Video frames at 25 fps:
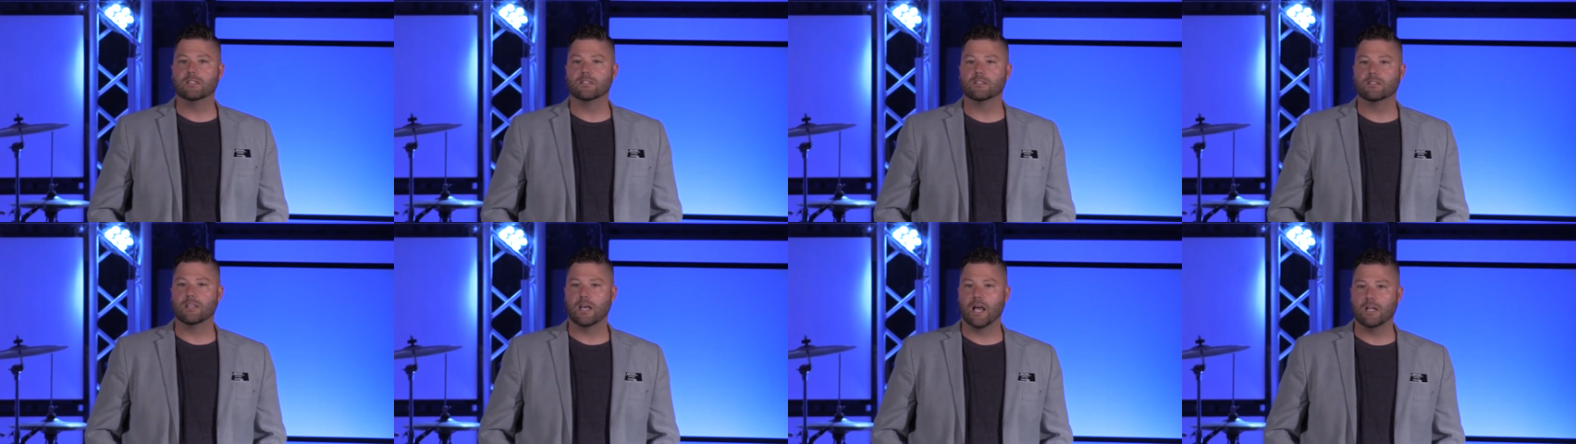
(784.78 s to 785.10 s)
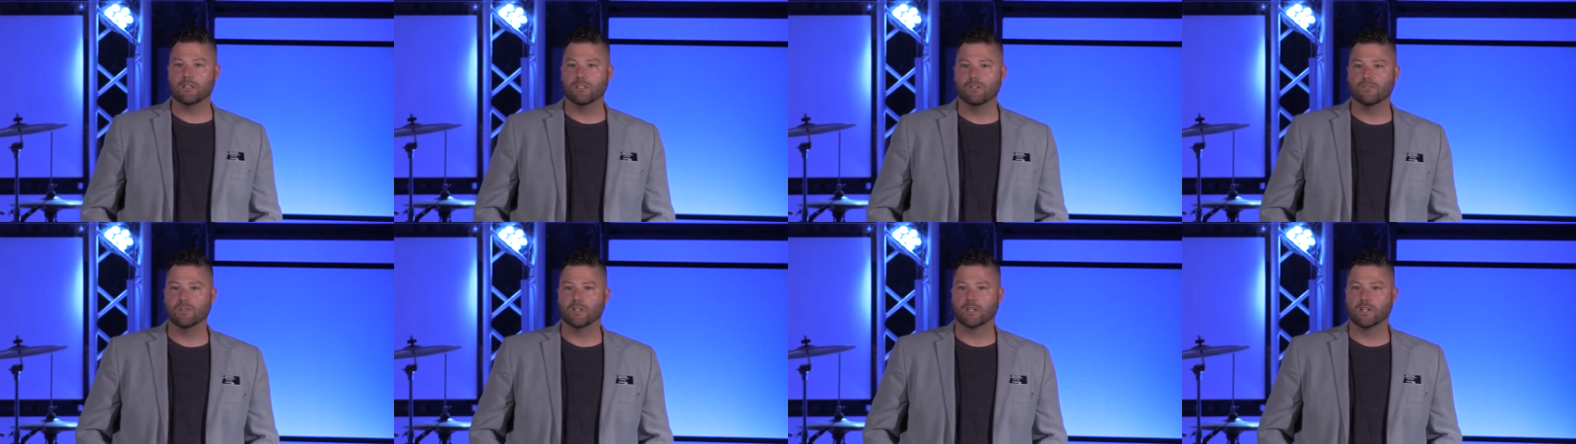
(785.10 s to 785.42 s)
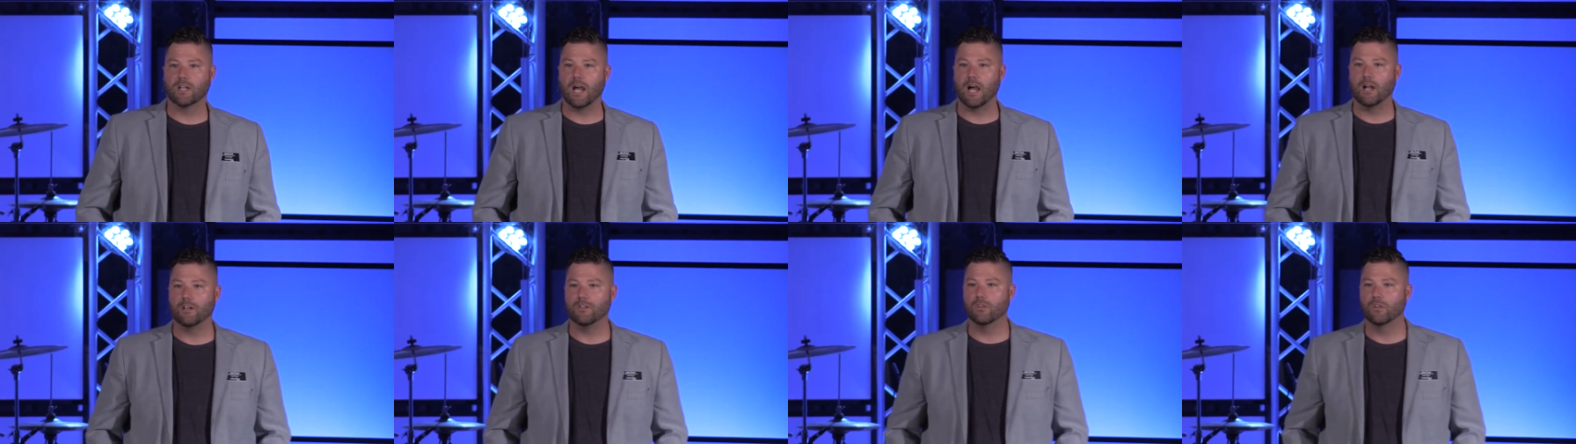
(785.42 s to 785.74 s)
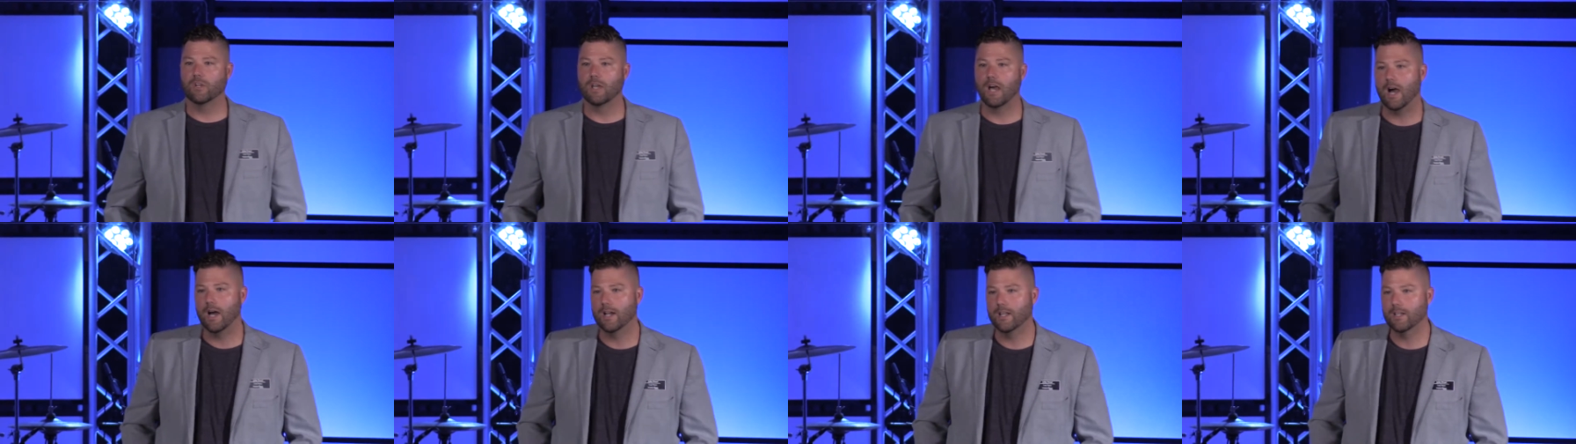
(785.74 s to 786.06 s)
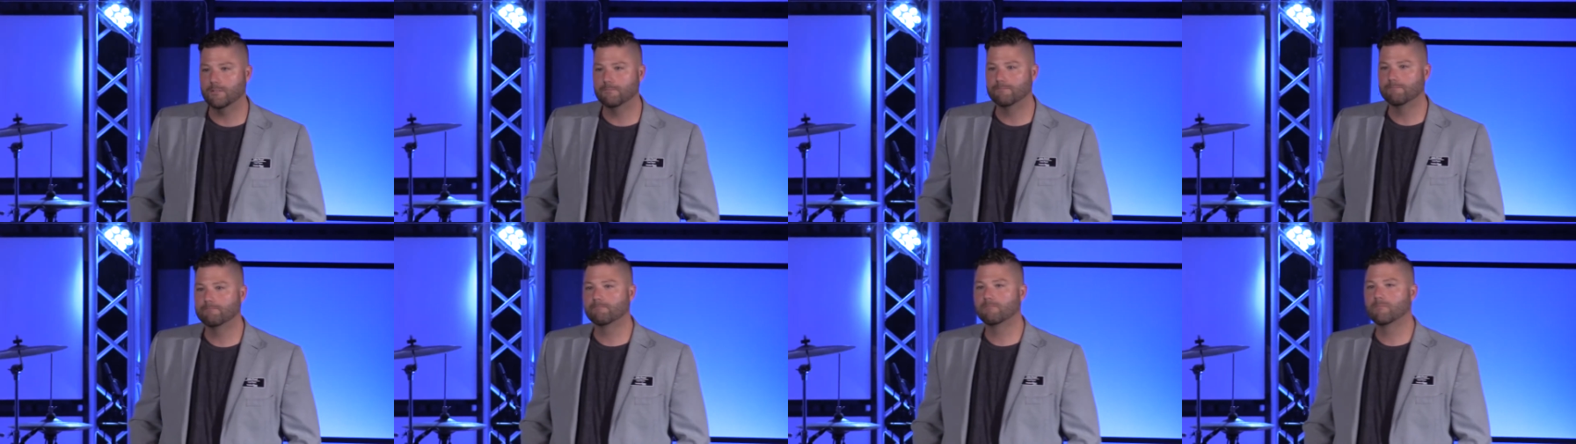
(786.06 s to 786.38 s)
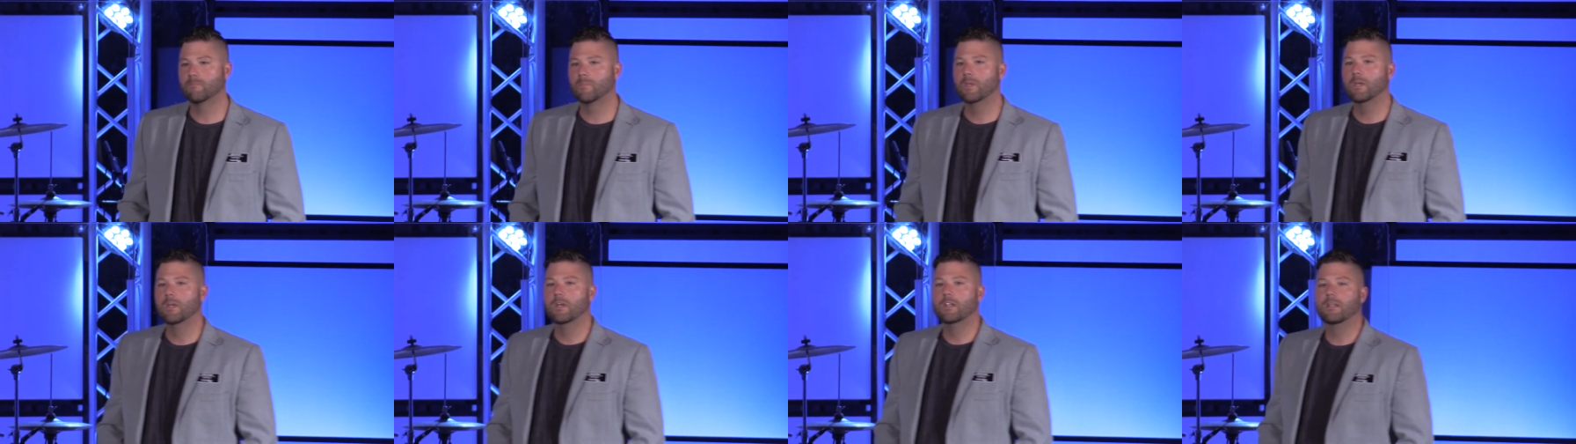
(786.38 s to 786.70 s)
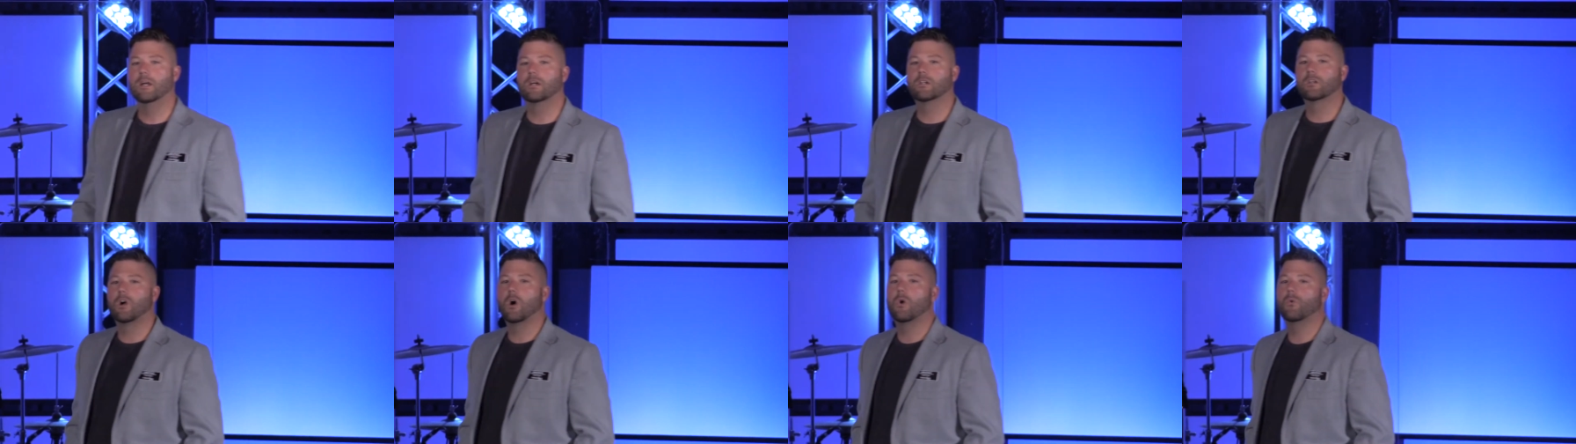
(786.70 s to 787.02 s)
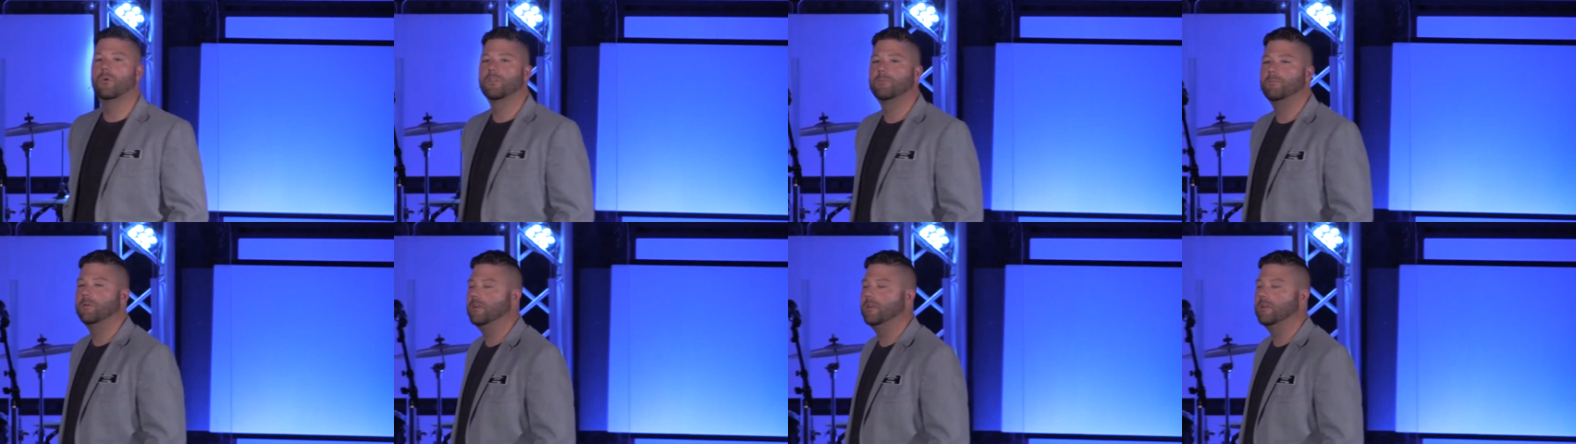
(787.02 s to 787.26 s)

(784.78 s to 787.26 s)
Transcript: the size of your God. You got it? Now go with